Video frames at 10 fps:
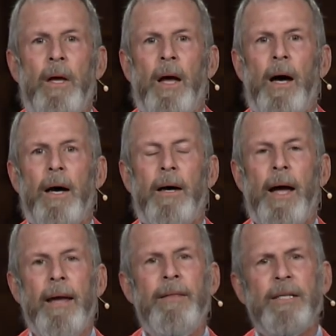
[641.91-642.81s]
Uh,
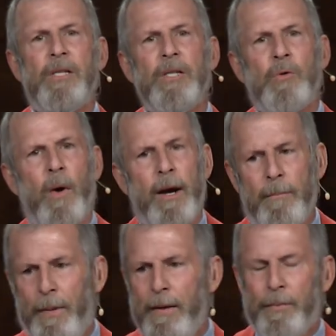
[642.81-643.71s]
and this is where
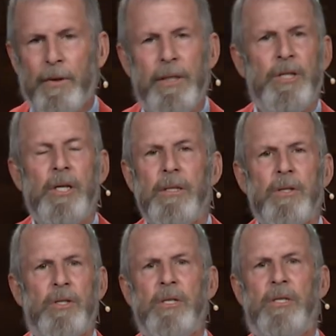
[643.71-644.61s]
people in
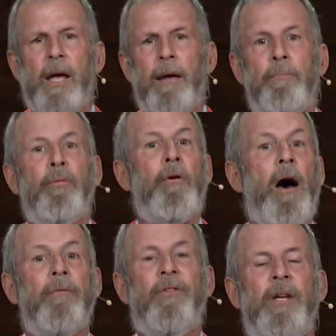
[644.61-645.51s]
Jesus' day
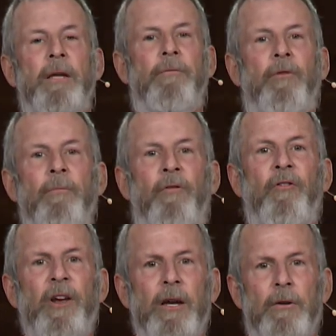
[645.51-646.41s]
profited from
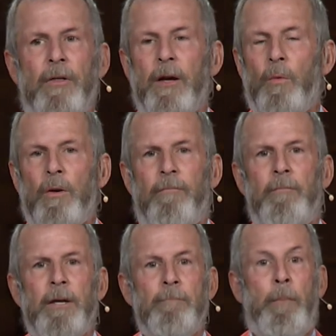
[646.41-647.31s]
fear. There would have
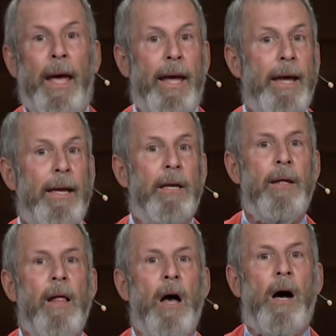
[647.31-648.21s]
been paid
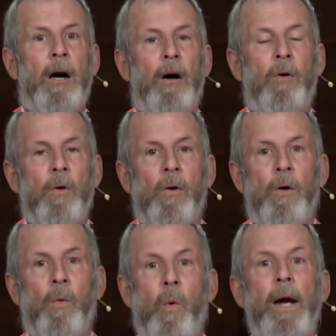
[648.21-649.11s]
uh,
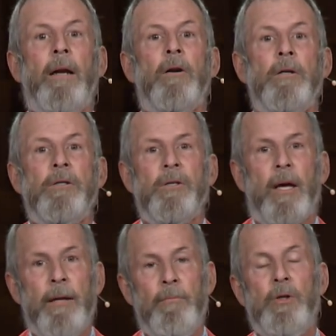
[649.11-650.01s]
wailers
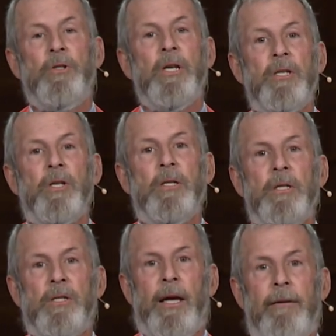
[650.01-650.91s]
and
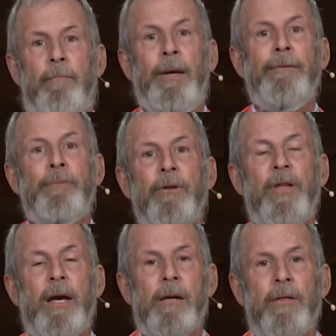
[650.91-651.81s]
musicians and people
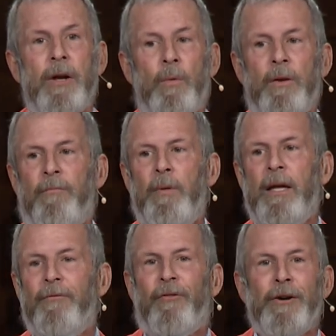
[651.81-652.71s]
there. There would have
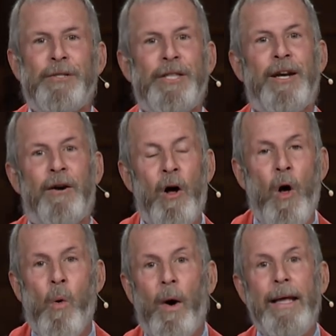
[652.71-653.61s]
been folks there
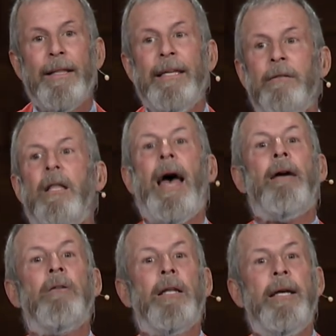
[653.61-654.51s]
wailing
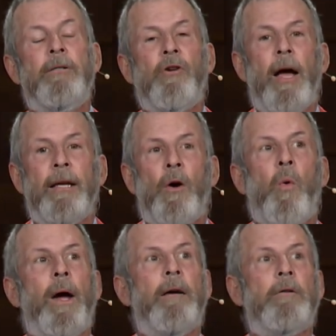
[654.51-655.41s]
loudly, trying to
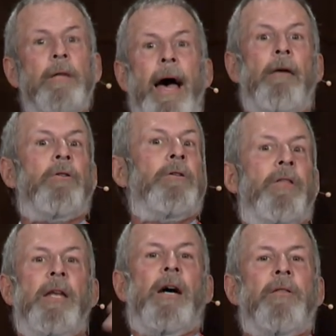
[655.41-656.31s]
wail louder
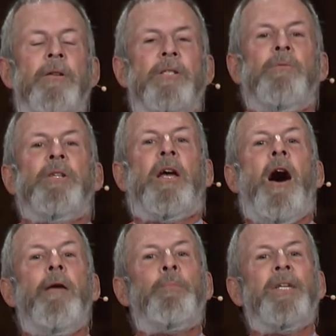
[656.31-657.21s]
than others. It was a
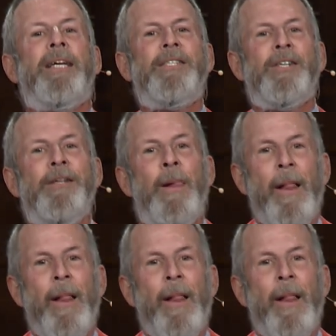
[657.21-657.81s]
competition.